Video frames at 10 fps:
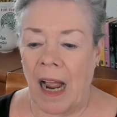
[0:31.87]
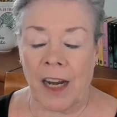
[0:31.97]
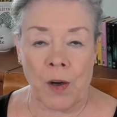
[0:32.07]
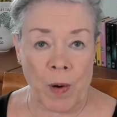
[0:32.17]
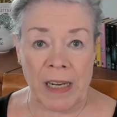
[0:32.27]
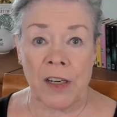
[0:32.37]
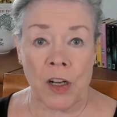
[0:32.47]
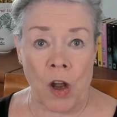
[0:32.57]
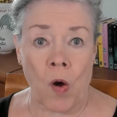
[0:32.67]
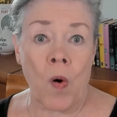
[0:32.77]
Are you ready to
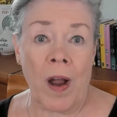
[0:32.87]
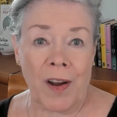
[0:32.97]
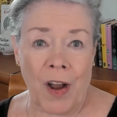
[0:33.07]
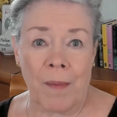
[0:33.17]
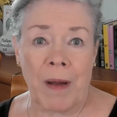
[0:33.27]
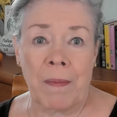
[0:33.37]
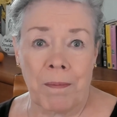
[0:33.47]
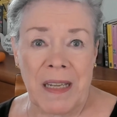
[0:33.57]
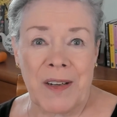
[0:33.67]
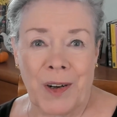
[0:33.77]
go, comma,
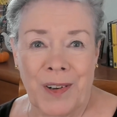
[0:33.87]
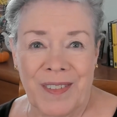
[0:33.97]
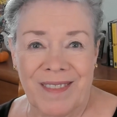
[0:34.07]
Peter?